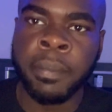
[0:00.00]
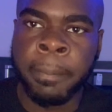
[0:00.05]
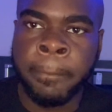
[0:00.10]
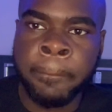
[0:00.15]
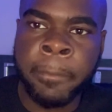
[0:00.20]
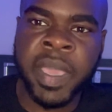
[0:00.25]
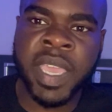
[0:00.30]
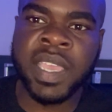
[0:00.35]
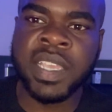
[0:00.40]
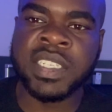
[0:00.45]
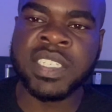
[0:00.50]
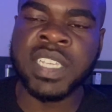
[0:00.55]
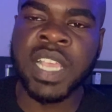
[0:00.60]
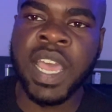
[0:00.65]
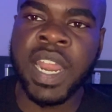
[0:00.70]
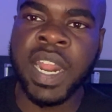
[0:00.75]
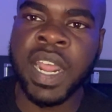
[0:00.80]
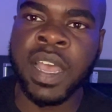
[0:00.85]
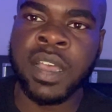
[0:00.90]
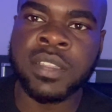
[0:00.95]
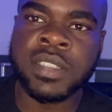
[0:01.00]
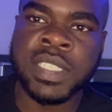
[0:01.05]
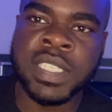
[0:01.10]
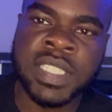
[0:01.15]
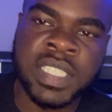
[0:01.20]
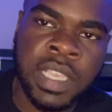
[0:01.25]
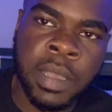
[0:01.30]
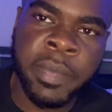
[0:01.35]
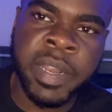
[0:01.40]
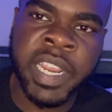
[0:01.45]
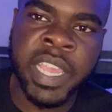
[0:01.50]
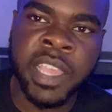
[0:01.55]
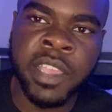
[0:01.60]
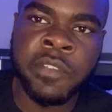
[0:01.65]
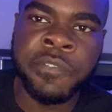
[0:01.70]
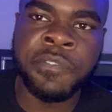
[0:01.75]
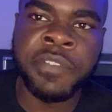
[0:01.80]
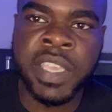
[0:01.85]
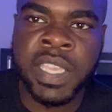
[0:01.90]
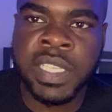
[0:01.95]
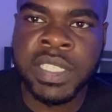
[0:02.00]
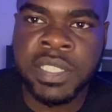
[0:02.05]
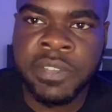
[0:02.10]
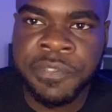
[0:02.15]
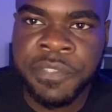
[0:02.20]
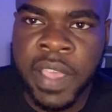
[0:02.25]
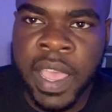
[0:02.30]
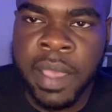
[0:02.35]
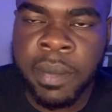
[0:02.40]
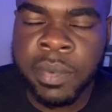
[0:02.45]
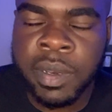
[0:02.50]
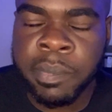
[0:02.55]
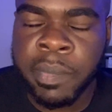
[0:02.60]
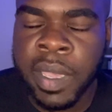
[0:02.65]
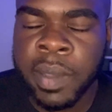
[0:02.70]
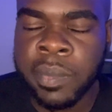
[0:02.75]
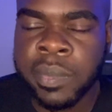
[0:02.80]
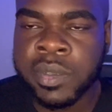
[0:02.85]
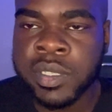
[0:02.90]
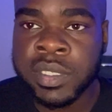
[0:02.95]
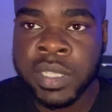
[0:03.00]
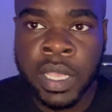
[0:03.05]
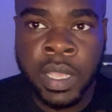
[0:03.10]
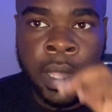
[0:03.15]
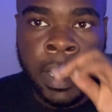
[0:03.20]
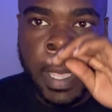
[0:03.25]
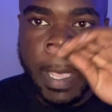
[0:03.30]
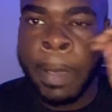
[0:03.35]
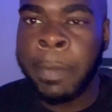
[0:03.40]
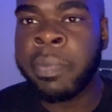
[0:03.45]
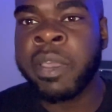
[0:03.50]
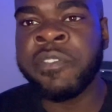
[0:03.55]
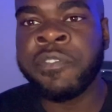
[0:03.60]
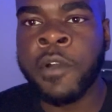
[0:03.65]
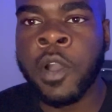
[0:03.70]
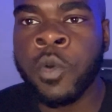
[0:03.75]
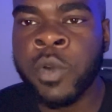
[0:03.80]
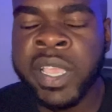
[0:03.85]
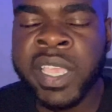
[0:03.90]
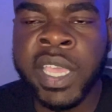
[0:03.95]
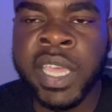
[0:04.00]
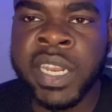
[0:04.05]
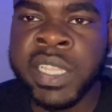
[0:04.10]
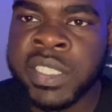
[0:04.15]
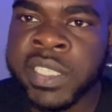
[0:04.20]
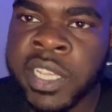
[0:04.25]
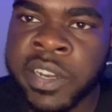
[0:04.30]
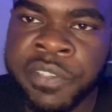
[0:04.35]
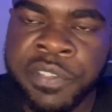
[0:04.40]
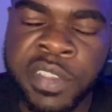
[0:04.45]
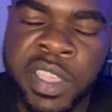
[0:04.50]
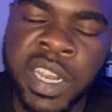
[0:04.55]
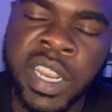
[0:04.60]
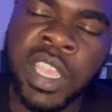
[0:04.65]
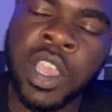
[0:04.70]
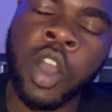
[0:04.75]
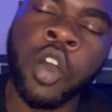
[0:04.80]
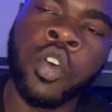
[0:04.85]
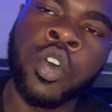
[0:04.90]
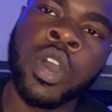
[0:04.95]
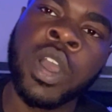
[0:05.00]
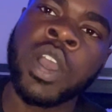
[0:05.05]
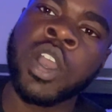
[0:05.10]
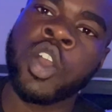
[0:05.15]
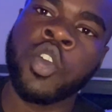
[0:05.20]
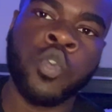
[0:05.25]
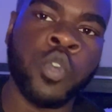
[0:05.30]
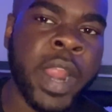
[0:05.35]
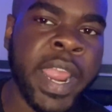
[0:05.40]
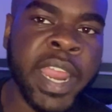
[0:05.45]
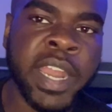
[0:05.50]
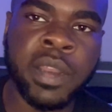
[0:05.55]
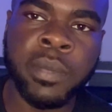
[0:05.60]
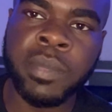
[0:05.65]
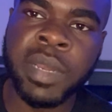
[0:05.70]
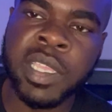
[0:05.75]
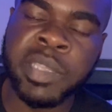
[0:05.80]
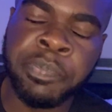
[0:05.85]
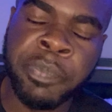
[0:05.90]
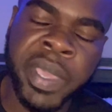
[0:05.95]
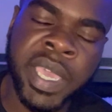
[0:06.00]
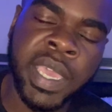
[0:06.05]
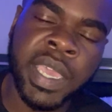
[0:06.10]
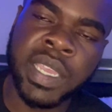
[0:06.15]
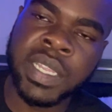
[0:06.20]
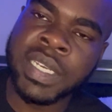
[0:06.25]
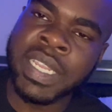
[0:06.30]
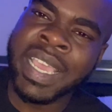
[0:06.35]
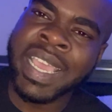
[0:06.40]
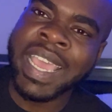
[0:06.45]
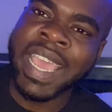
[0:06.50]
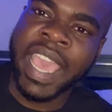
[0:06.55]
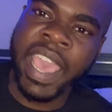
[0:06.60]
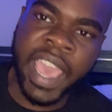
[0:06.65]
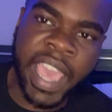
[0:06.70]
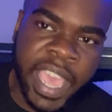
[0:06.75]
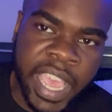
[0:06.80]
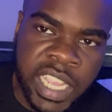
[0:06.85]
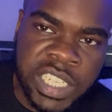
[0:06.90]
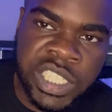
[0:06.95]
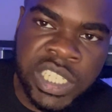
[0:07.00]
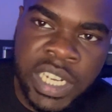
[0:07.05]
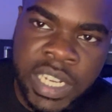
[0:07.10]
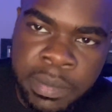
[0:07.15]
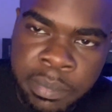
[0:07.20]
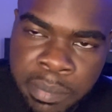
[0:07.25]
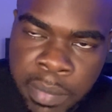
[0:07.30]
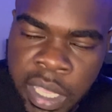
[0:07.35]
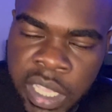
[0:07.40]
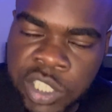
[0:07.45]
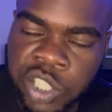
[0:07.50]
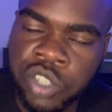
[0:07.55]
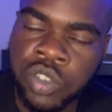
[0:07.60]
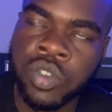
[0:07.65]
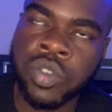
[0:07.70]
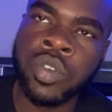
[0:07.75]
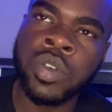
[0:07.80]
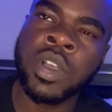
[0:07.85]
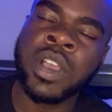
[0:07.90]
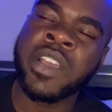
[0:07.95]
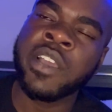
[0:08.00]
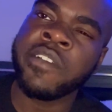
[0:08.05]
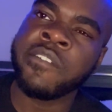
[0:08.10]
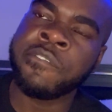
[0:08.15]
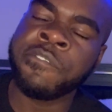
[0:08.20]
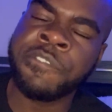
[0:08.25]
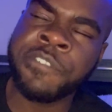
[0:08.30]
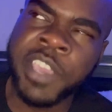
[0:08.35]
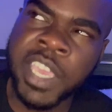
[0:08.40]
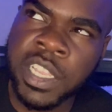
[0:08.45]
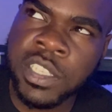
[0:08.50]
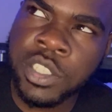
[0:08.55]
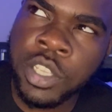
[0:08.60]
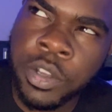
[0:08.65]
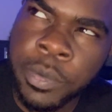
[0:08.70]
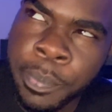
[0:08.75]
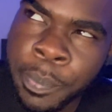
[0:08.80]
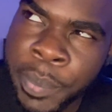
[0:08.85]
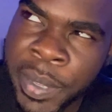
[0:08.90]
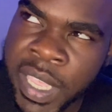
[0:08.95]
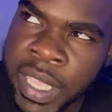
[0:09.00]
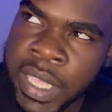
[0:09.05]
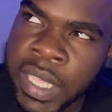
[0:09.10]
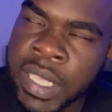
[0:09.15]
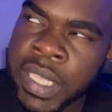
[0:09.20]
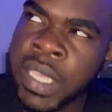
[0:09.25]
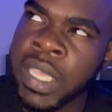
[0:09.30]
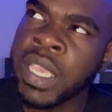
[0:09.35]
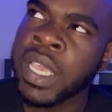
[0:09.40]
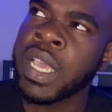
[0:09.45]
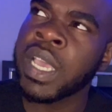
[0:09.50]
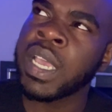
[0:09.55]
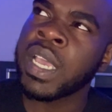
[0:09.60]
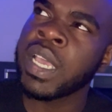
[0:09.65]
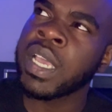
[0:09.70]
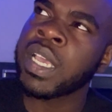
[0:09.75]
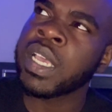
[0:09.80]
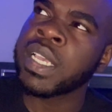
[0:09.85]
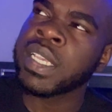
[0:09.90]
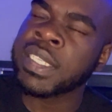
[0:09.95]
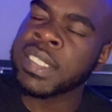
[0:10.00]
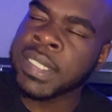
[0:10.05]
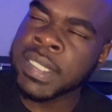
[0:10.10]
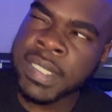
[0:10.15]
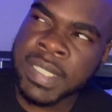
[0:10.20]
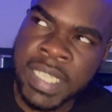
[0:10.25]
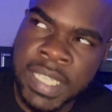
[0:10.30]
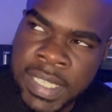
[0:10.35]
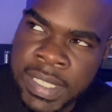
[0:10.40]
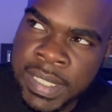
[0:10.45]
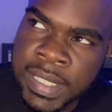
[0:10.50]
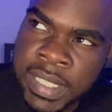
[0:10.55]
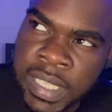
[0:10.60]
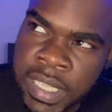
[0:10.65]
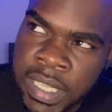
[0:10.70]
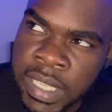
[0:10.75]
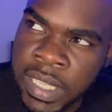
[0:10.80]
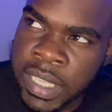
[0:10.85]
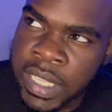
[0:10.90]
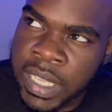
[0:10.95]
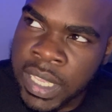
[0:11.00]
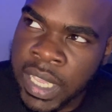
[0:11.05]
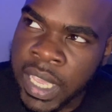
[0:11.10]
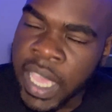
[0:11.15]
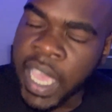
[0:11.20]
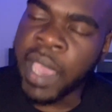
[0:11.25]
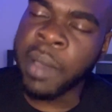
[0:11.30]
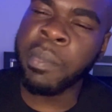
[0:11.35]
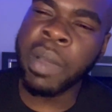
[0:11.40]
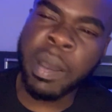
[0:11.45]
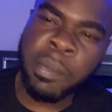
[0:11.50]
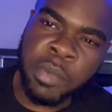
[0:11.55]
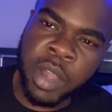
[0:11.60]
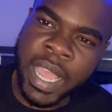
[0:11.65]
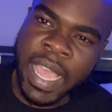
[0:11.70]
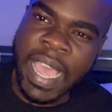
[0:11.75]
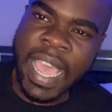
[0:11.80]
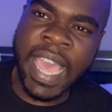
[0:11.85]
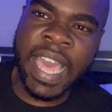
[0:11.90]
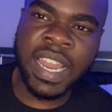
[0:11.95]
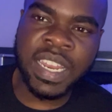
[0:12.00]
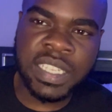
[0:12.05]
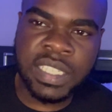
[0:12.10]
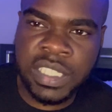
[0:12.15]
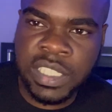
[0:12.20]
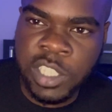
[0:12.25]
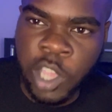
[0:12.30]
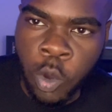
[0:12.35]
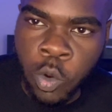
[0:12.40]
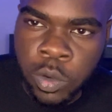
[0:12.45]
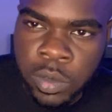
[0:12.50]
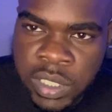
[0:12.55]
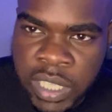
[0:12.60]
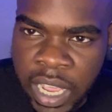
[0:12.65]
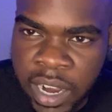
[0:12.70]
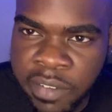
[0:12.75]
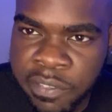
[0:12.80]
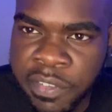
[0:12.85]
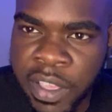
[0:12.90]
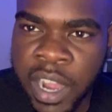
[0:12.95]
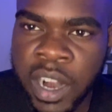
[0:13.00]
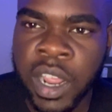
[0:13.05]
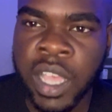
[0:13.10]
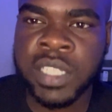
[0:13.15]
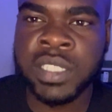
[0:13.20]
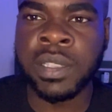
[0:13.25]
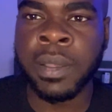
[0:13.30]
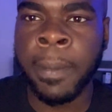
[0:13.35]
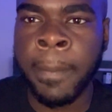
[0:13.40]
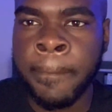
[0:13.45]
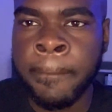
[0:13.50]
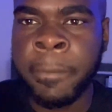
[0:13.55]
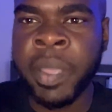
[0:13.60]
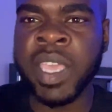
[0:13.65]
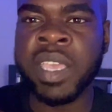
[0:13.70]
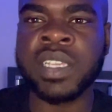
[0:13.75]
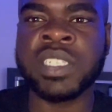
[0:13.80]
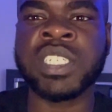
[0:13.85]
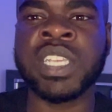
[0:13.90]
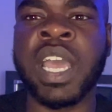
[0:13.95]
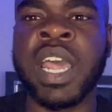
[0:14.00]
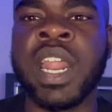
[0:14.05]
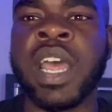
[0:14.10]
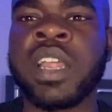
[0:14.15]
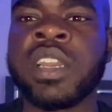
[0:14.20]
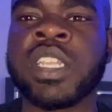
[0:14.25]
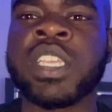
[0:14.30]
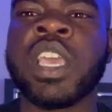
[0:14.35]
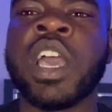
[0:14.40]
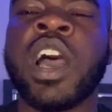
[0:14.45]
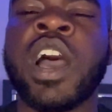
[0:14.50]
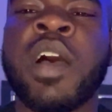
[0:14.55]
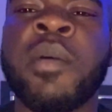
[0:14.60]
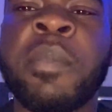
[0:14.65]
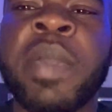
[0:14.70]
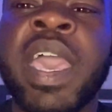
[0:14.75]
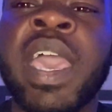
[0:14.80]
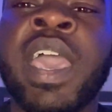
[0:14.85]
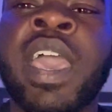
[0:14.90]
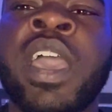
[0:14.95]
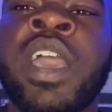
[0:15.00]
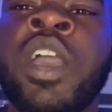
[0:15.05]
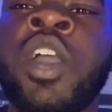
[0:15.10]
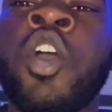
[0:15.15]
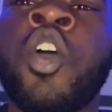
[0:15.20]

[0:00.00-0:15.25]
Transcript: Big shout out to some of the Feezy family members. Before we get into the video, randomly picked Ashley Mitchell, Victor P, CC, and my boy Alan Stokes out of Valdosta. Big shout out to y'all, man.